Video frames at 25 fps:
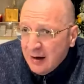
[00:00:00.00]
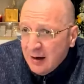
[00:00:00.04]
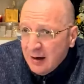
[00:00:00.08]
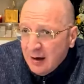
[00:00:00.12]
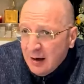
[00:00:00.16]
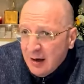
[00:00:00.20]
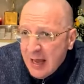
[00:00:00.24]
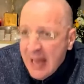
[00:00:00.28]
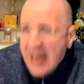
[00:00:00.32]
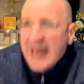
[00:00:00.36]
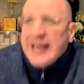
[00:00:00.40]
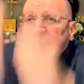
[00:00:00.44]
and they
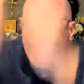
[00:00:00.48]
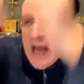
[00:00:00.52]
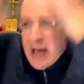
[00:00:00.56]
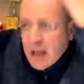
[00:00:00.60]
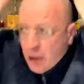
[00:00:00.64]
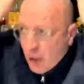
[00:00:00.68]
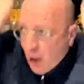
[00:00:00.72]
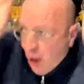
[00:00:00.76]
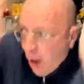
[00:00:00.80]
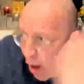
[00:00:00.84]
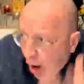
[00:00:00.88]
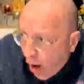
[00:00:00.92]
do not
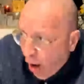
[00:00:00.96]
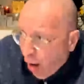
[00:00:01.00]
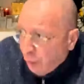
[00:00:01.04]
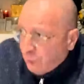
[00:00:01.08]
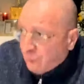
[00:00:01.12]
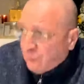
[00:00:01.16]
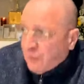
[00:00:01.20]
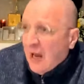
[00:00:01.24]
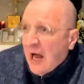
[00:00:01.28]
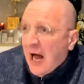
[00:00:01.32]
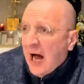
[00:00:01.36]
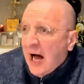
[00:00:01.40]
see. They
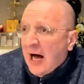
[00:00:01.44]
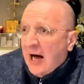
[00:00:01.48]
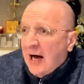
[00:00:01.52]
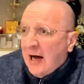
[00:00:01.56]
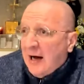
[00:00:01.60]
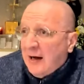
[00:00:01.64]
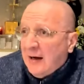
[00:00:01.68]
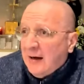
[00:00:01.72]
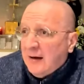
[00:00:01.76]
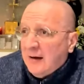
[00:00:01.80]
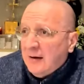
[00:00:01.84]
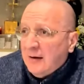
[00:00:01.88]
have ears
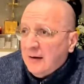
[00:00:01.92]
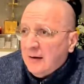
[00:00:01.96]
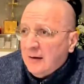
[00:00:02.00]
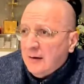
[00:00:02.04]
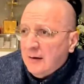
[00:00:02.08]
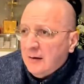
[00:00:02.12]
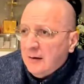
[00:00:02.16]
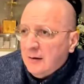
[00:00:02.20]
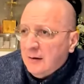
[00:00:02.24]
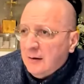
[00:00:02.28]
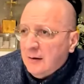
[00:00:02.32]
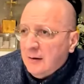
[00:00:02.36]
and they do not
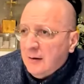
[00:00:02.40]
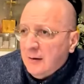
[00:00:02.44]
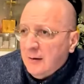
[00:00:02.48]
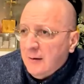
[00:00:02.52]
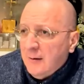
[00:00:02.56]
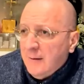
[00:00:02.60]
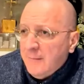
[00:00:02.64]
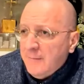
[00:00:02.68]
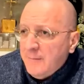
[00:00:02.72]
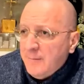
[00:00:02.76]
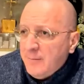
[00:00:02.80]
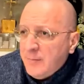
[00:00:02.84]
hear.
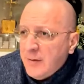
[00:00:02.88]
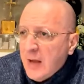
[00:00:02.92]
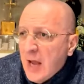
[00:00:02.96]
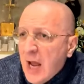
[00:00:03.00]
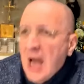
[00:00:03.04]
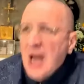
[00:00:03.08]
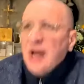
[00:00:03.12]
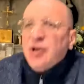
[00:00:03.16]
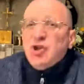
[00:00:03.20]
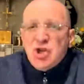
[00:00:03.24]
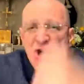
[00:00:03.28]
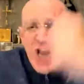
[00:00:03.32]
There is no
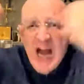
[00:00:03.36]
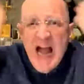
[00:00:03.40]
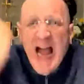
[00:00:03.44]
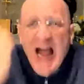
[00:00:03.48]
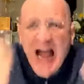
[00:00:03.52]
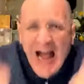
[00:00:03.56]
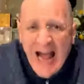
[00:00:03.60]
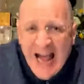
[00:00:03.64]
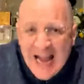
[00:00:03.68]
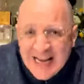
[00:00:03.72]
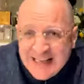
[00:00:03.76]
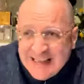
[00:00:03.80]

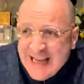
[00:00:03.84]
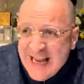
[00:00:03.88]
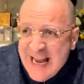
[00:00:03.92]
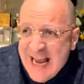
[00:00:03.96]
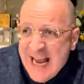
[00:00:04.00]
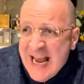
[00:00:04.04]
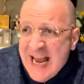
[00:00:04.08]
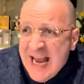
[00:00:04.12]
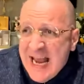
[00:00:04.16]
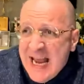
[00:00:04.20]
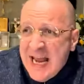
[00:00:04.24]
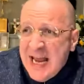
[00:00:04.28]
intelligence in their
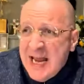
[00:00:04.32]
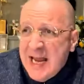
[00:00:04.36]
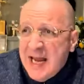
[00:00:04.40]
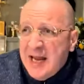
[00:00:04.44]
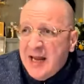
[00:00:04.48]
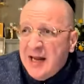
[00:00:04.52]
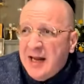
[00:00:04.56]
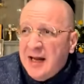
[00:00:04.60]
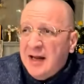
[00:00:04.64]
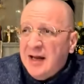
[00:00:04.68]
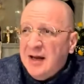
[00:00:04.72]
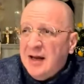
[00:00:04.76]
mind, says the
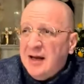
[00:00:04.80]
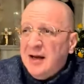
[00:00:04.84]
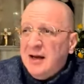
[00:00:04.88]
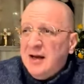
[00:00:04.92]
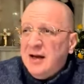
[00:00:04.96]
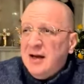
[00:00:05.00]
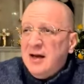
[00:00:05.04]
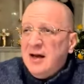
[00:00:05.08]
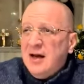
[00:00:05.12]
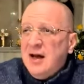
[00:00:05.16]
prophet.